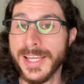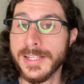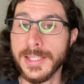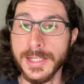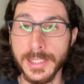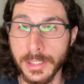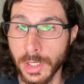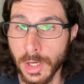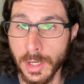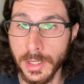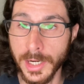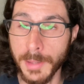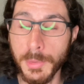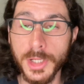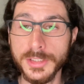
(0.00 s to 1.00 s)
to get it gone.
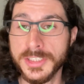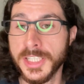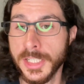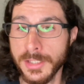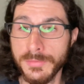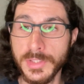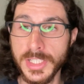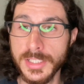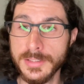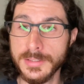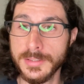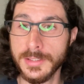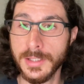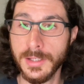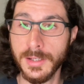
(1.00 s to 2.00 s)
I bought 10 of these
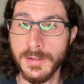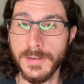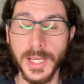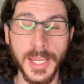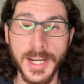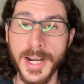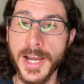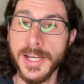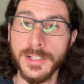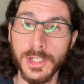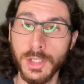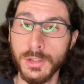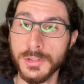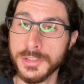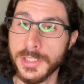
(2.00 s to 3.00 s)
at
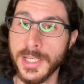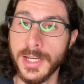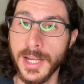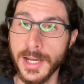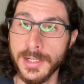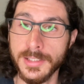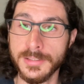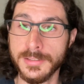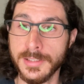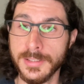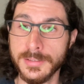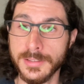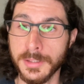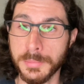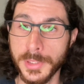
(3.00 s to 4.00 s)

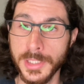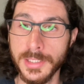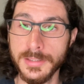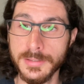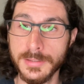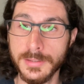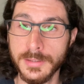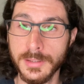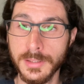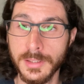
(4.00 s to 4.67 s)
$9.90 a piece,